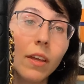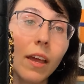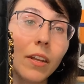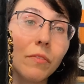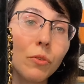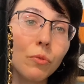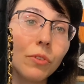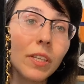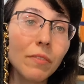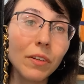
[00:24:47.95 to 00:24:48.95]
And if you
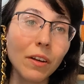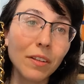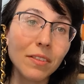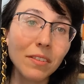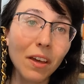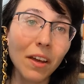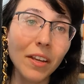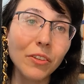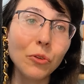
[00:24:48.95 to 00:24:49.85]
leave it on its side,